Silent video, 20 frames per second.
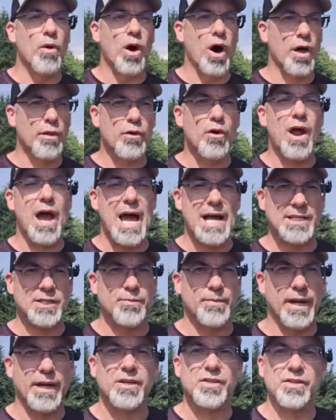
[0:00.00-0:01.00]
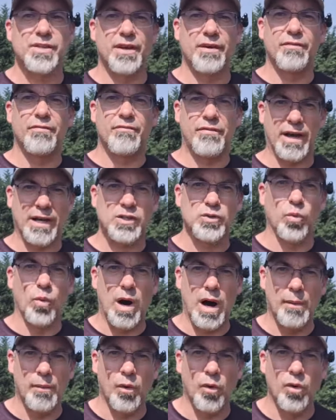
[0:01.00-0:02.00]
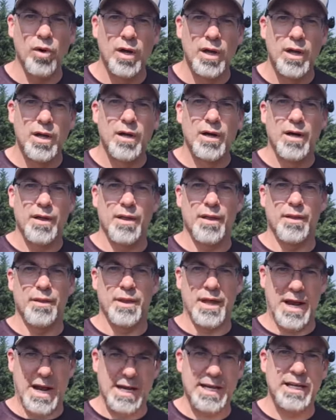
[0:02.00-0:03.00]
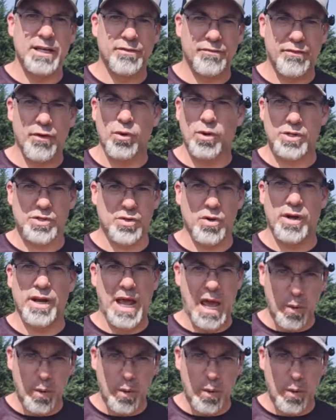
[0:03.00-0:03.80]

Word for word: other aspects that affect wobble that I need to focus on.